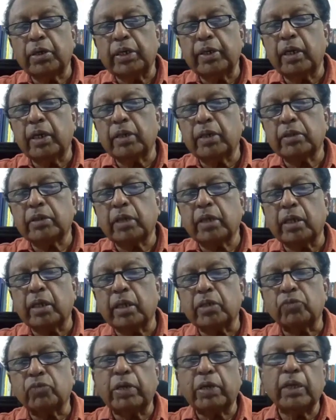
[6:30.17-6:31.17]
India's side
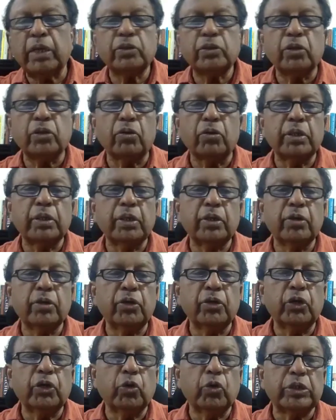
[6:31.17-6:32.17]
as well as on the
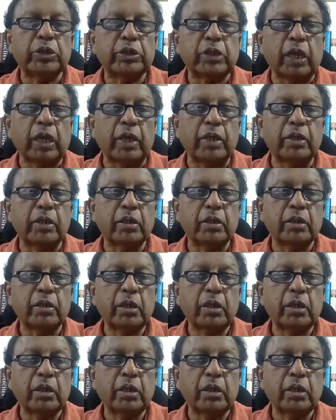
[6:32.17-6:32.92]
U S side,